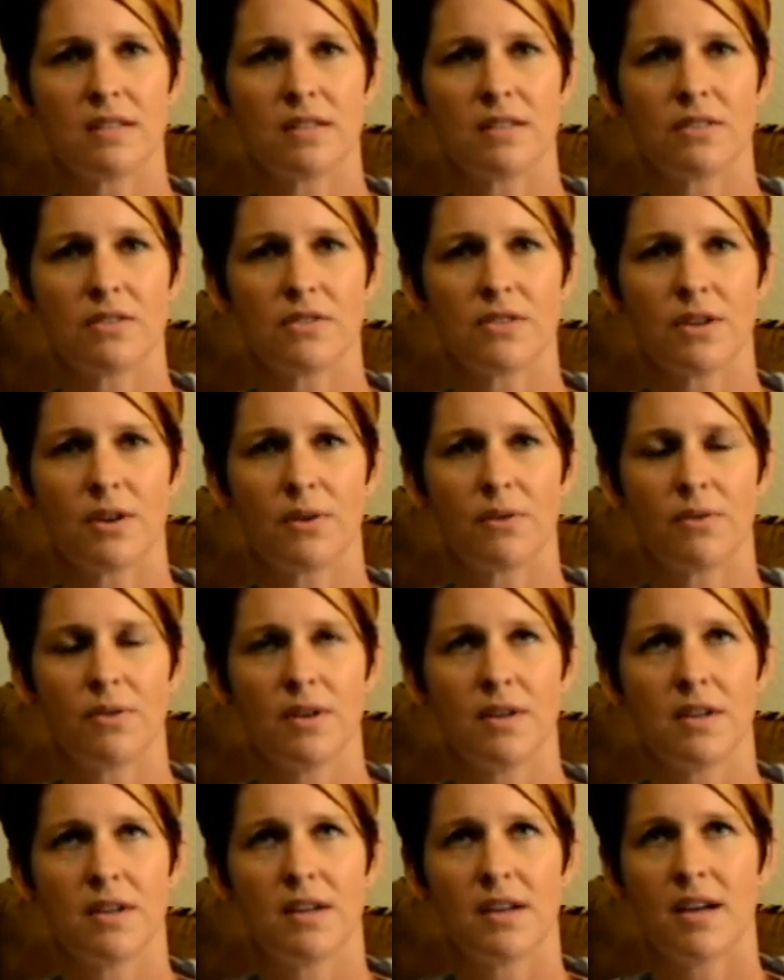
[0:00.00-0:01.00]
And so
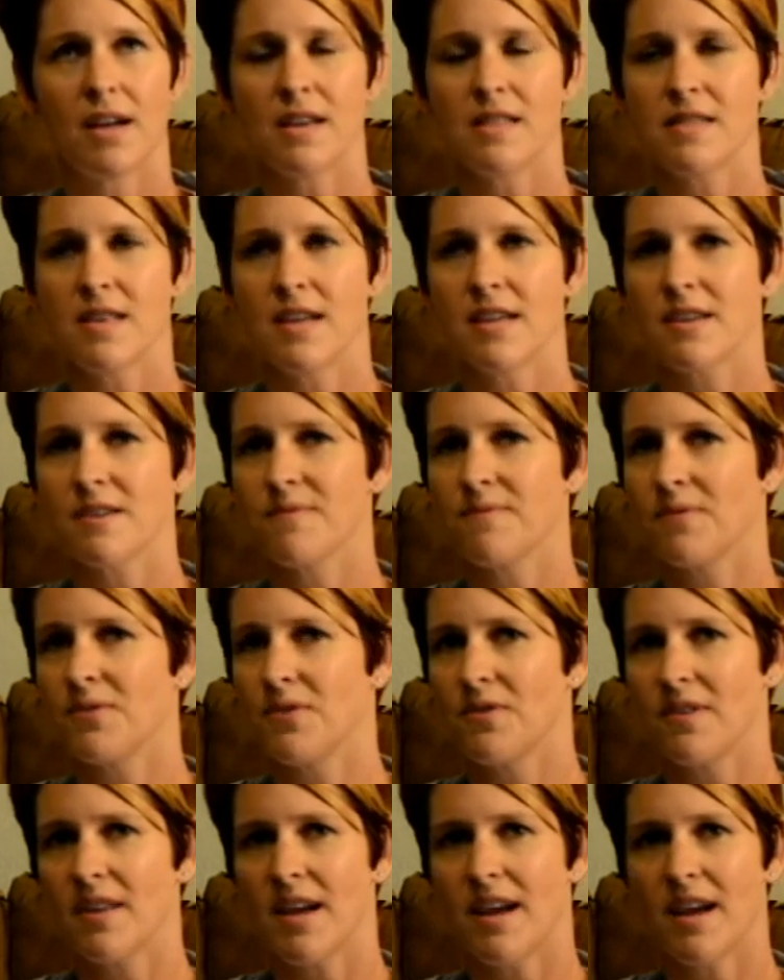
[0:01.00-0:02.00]
I thank Him
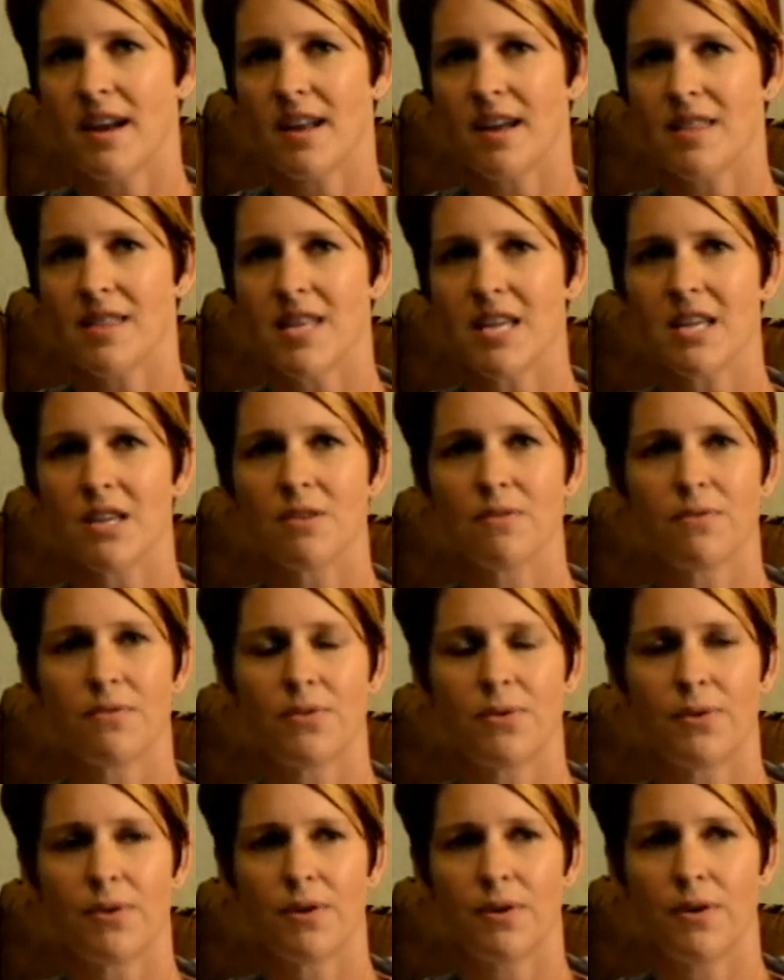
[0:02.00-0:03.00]
for that. I thank Him
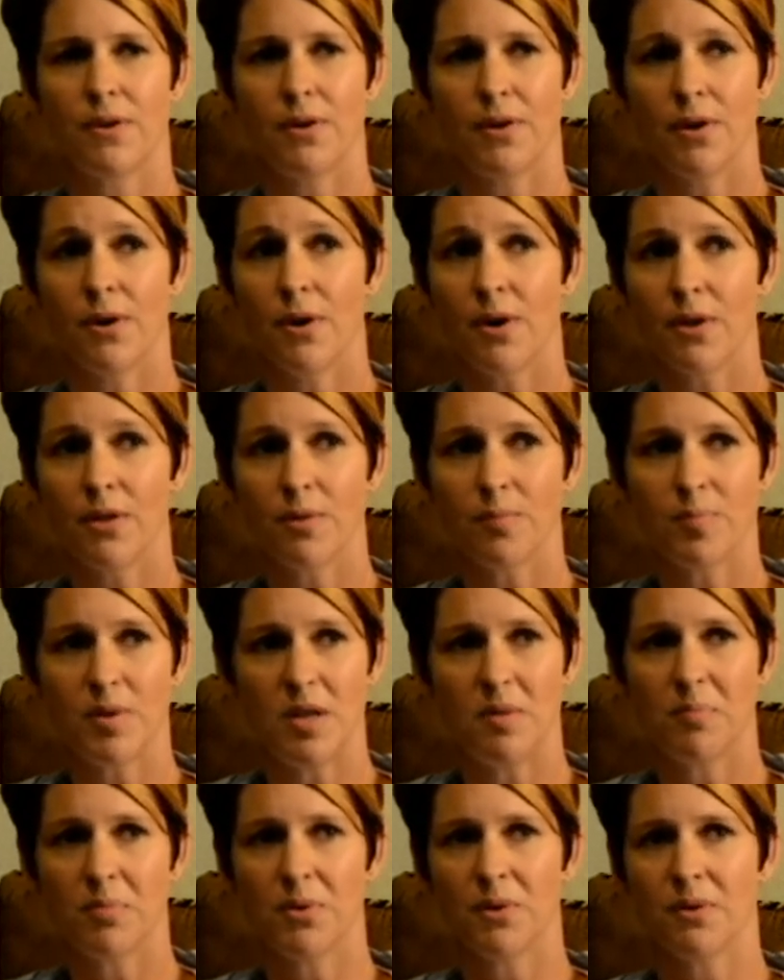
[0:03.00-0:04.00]
for all the
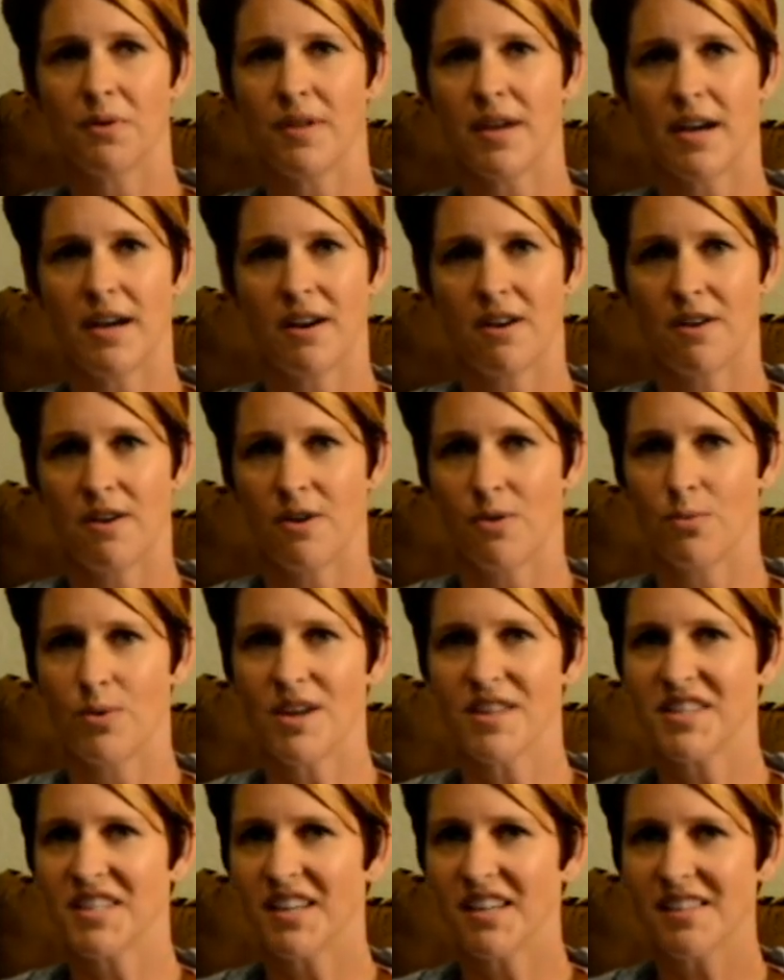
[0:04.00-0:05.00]
people that are
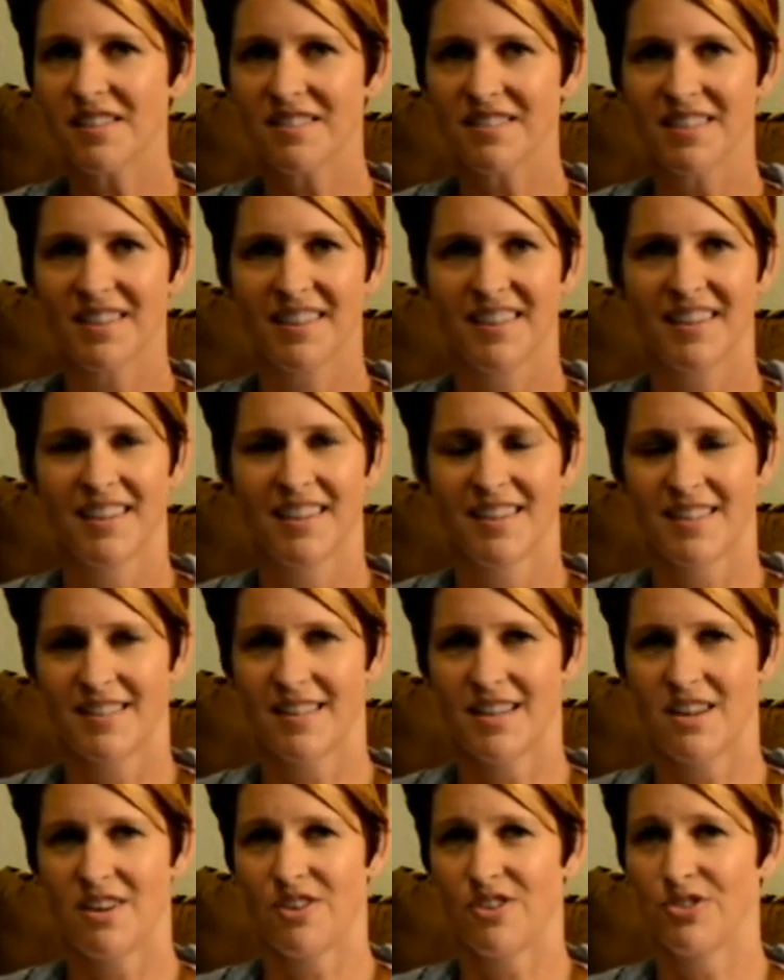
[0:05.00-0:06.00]
with us,
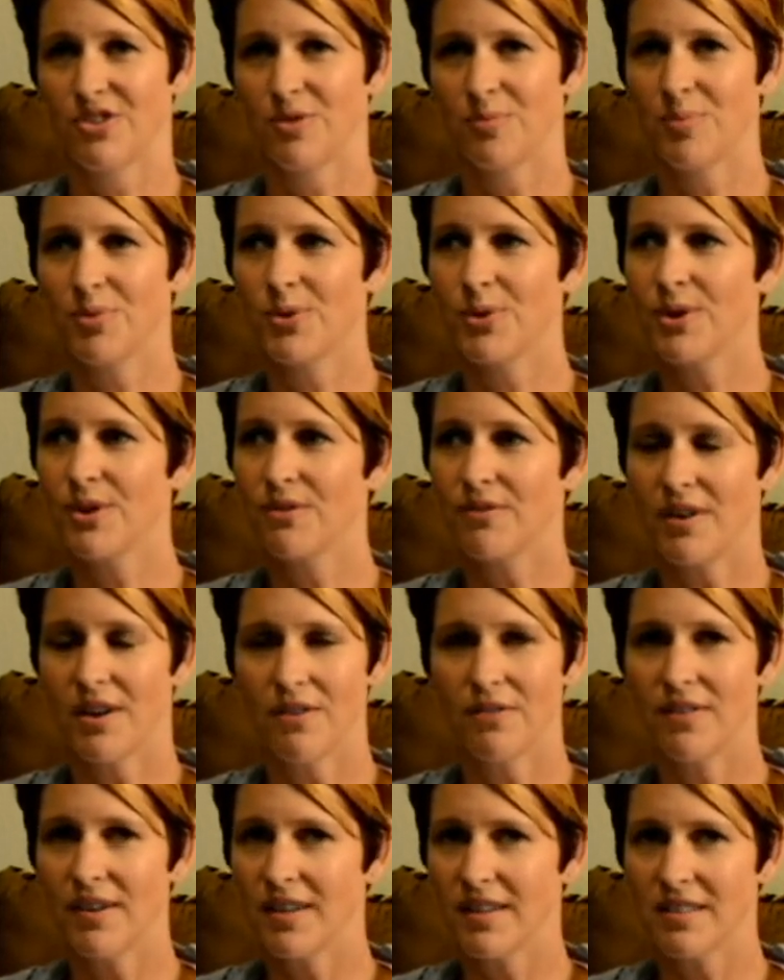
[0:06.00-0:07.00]
that are supportive
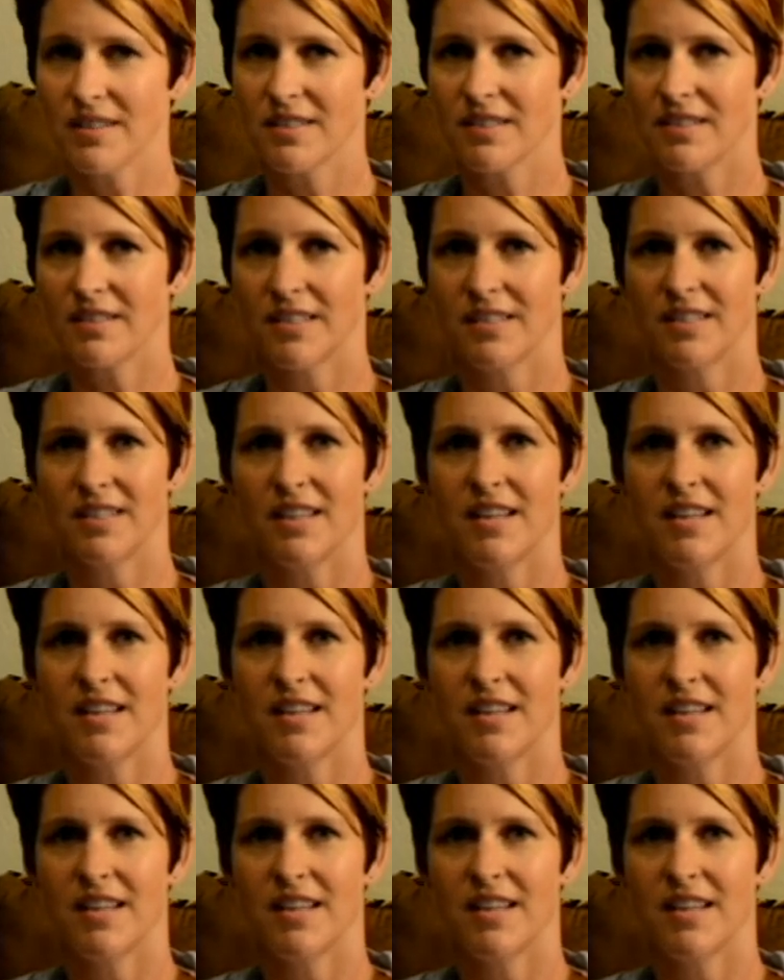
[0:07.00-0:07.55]
of us.